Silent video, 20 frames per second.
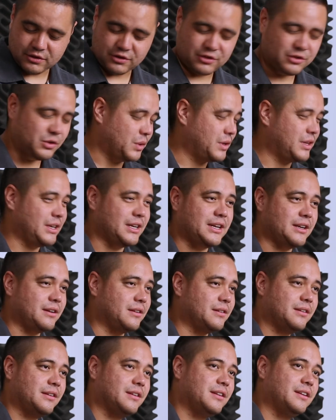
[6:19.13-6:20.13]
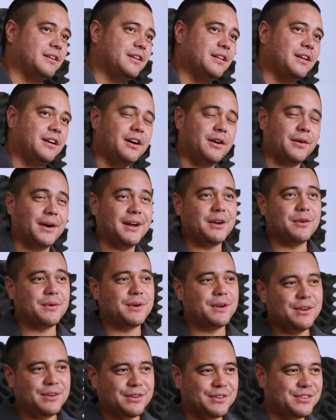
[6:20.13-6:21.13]
So clean. All right, here we
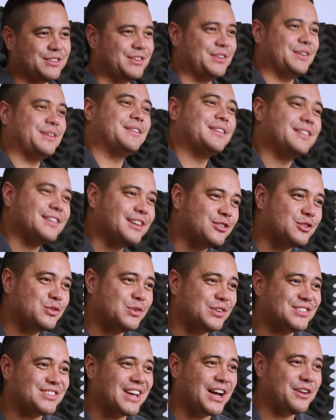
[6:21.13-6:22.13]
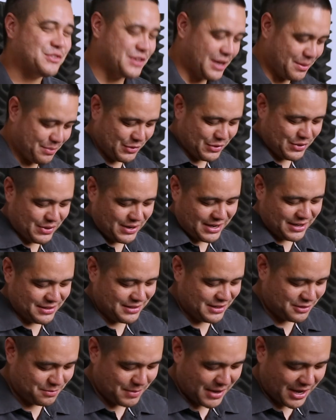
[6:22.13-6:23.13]
go. So let's do a sound sample on
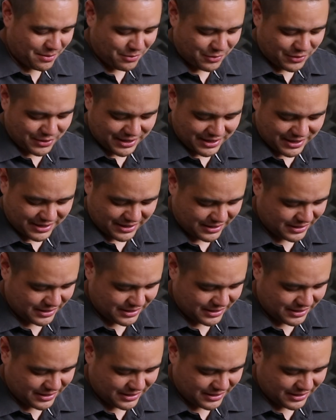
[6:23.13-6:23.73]
this bad boy.